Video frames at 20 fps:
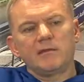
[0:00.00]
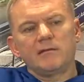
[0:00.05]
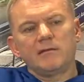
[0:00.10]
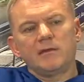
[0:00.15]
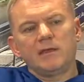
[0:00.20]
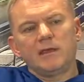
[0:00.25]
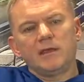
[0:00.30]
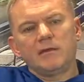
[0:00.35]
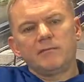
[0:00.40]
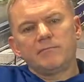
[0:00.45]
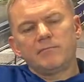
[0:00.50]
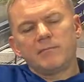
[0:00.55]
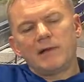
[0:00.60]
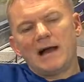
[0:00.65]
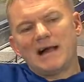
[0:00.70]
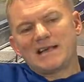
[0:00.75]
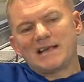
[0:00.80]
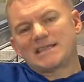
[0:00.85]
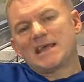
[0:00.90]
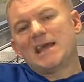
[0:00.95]
He
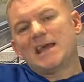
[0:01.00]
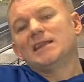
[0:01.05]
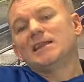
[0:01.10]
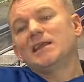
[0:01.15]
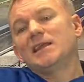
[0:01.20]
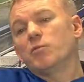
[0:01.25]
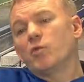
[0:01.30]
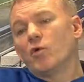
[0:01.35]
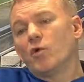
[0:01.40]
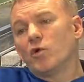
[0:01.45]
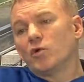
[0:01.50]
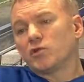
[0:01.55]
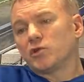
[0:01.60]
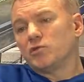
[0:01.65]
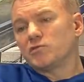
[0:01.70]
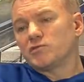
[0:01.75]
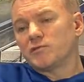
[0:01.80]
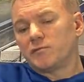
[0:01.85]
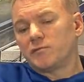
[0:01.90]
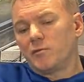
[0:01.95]
asked AD Ward,
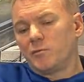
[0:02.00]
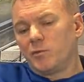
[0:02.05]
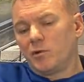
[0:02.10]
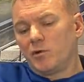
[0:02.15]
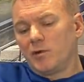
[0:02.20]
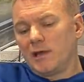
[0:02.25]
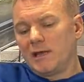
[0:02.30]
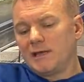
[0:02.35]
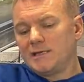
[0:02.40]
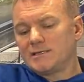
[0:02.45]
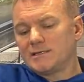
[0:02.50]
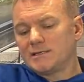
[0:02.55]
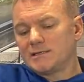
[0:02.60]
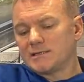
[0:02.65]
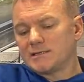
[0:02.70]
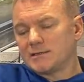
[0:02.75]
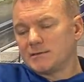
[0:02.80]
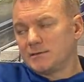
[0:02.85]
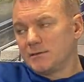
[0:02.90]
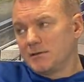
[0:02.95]
who's a football
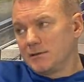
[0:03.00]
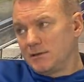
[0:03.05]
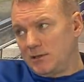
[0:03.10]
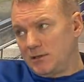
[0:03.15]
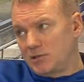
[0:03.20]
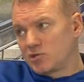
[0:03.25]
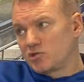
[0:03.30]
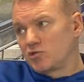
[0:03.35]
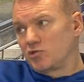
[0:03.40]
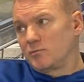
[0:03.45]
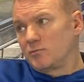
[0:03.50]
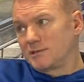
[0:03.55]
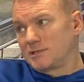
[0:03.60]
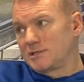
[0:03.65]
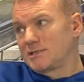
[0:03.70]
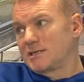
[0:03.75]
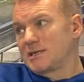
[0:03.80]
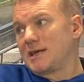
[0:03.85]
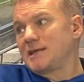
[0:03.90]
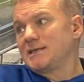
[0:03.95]
agent, in the summer
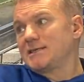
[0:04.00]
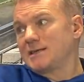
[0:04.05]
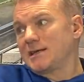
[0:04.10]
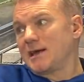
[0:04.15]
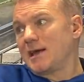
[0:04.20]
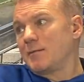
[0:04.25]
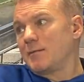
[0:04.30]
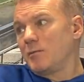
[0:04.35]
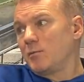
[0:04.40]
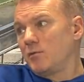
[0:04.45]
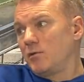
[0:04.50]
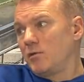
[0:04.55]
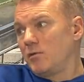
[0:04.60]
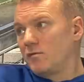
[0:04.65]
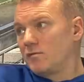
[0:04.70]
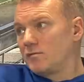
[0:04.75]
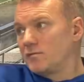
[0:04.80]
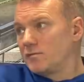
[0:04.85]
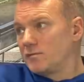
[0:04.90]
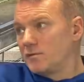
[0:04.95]
to try to get him a
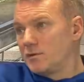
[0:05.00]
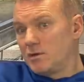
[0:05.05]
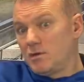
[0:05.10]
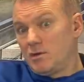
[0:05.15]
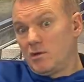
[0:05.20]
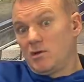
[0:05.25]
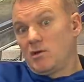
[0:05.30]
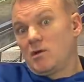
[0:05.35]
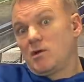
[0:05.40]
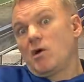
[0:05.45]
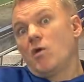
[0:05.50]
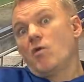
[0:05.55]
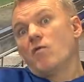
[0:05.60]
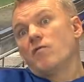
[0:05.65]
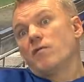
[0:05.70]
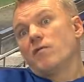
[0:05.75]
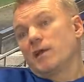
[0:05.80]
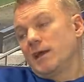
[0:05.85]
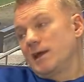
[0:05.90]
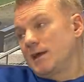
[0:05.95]
move
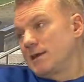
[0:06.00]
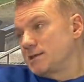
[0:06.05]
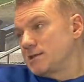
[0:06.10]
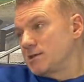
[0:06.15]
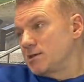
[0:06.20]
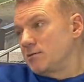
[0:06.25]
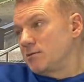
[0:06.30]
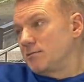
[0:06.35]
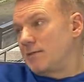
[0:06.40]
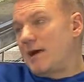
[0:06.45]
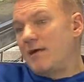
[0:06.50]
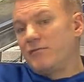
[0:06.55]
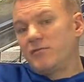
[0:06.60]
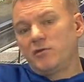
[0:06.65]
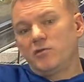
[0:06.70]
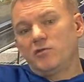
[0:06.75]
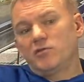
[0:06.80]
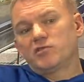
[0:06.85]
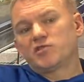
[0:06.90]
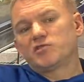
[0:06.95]
over here to
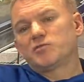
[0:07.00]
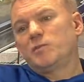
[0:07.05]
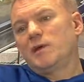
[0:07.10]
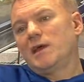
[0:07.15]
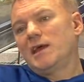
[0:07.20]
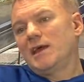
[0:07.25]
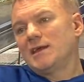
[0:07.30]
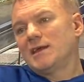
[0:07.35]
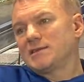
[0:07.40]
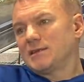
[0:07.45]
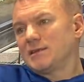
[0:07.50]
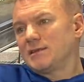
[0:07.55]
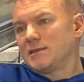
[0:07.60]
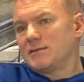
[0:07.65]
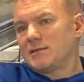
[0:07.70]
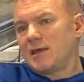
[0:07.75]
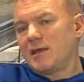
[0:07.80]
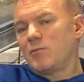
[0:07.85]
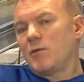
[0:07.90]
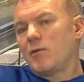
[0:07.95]
Everton or Spurs.
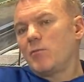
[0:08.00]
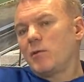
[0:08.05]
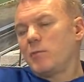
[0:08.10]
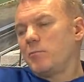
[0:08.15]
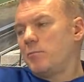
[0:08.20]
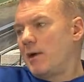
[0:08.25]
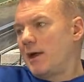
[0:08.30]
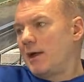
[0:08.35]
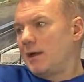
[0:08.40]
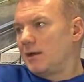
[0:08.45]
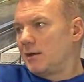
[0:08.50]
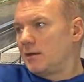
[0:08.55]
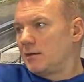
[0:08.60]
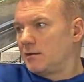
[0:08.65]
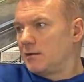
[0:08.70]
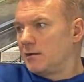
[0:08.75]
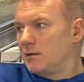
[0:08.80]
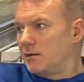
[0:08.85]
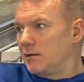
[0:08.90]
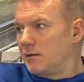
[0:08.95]
They went with Bale
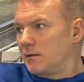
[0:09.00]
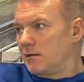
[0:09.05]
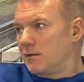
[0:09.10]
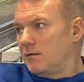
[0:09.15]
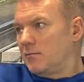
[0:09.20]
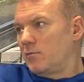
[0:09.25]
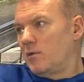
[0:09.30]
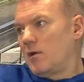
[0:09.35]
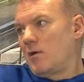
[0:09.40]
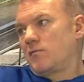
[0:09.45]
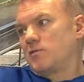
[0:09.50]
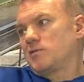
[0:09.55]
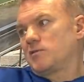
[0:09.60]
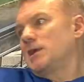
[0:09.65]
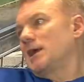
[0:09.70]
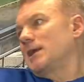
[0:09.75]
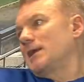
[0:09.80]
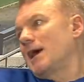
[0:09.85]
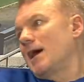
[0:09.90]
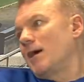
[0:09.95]
and we
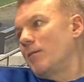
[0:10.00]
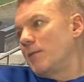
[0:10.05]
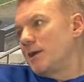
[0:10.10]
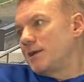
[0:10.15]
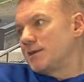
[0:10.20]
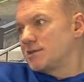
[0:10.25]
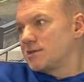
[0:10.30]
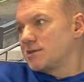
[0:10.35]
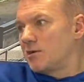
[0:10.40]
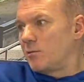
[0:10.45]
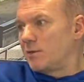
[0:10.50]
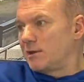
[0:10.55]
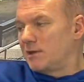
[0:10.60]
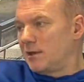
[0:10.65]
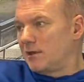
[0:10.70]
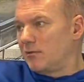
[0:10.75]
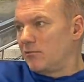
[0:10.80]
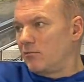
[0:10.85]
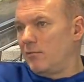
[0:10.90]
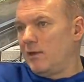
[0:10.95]
obviously had James, so it
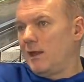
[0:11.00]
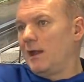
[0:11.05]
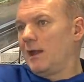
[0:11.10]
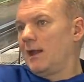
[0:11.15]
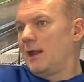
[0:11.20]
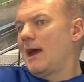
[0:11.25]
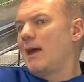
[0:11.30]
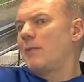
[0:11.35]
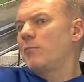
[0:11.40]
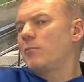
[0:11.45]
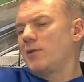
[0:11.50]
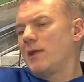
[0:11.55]
didn't really happen.